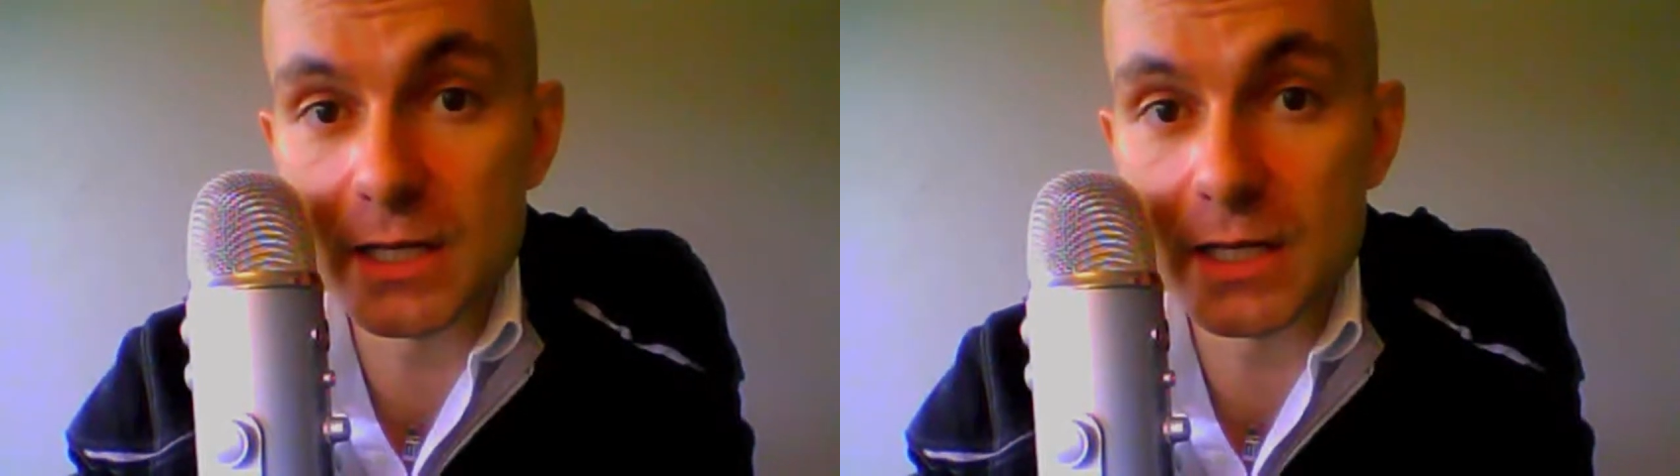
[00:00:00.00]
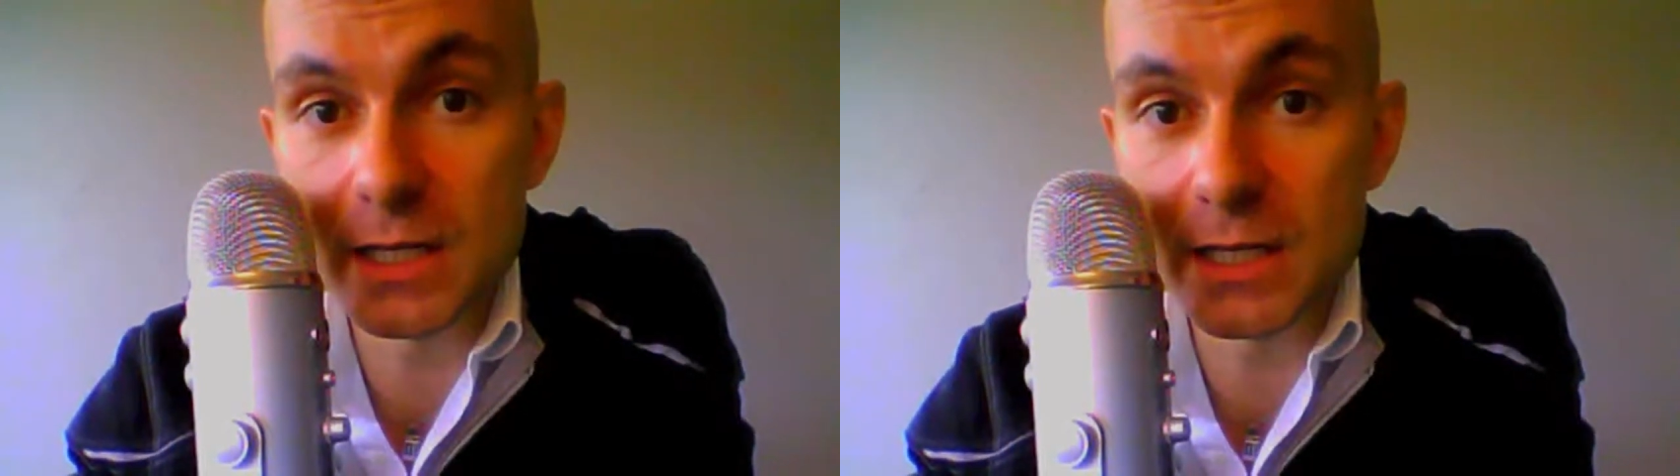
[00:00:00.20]

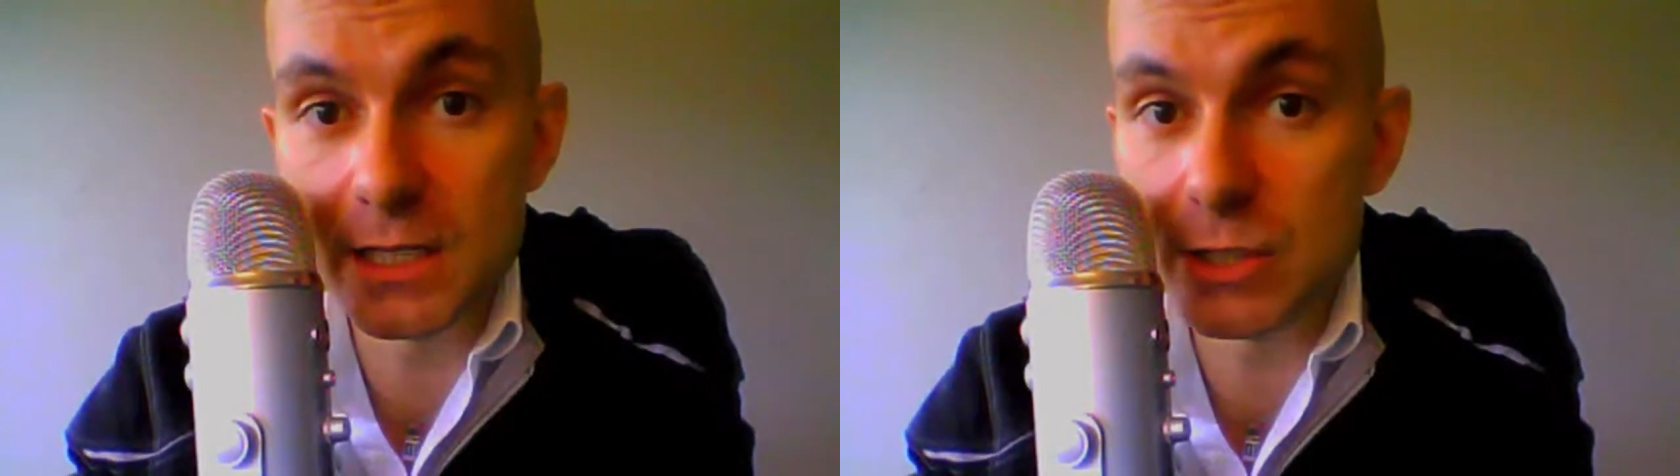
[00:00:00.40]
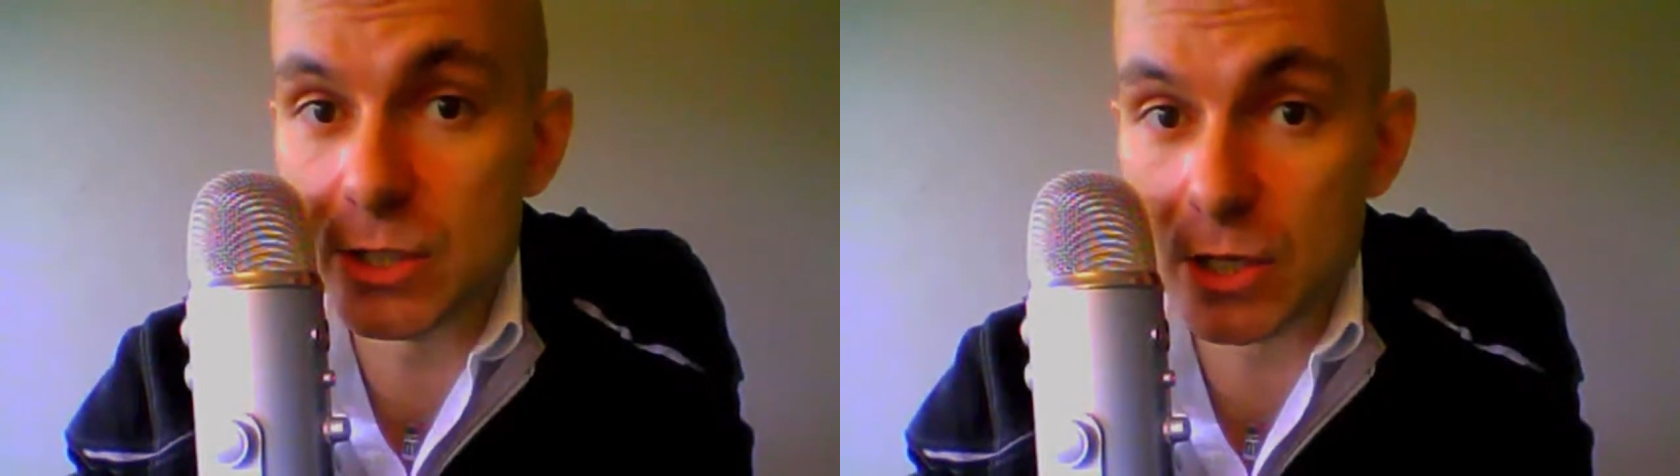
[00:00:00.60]

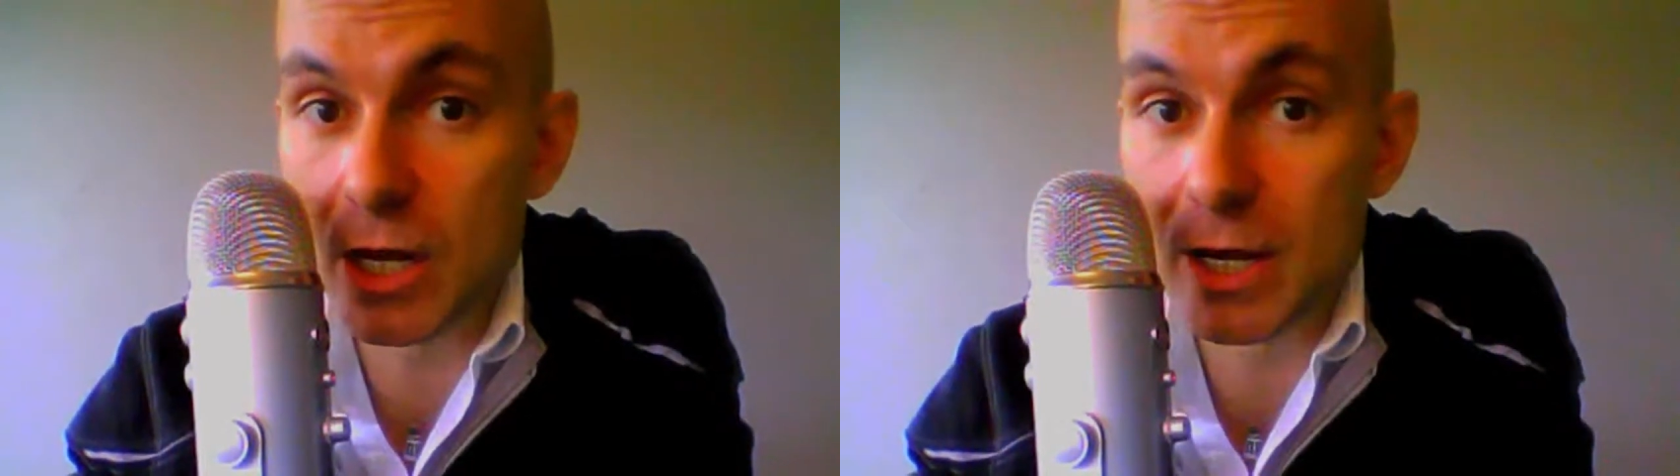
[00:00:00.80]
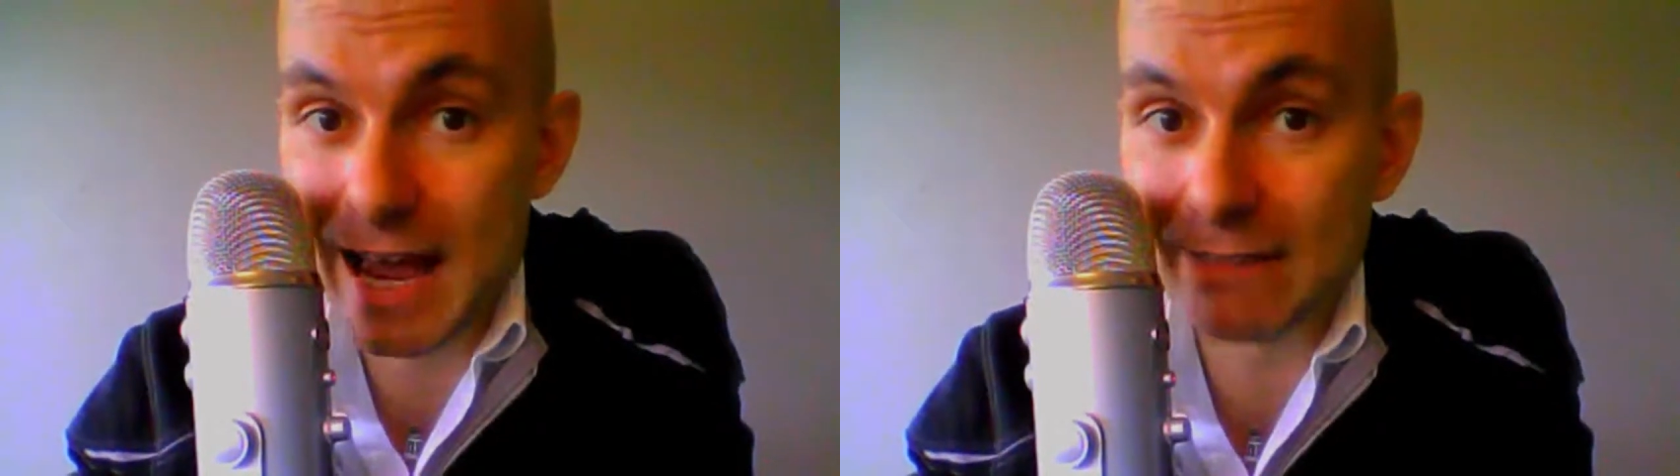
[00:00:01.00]
you're
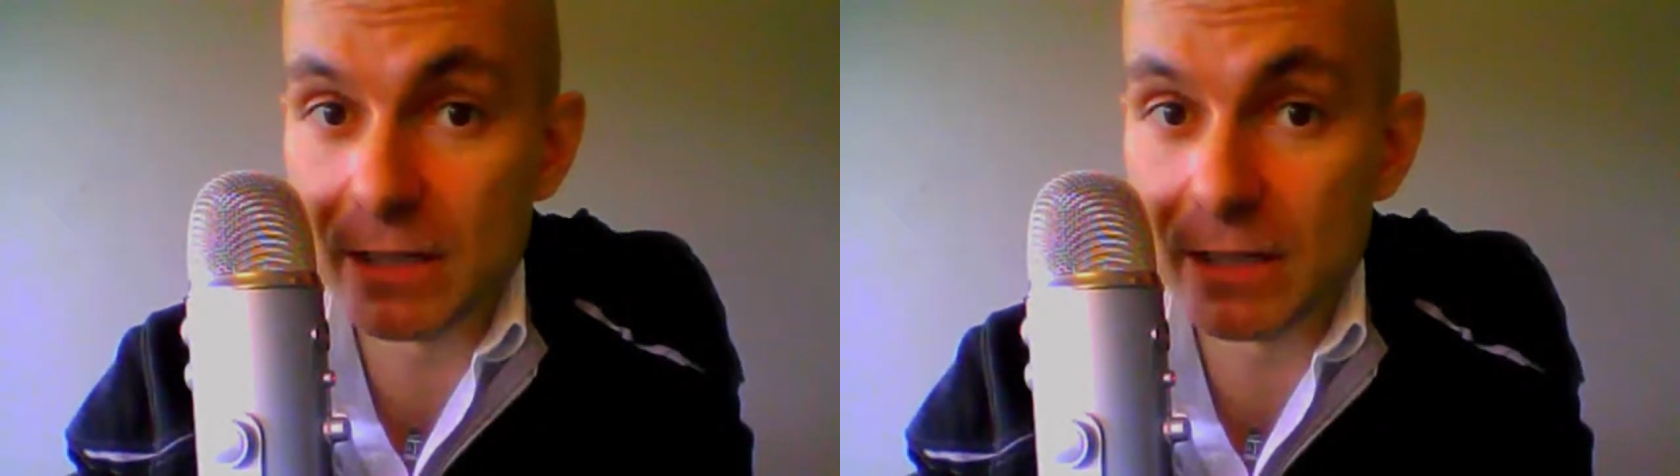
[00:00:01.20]
going to have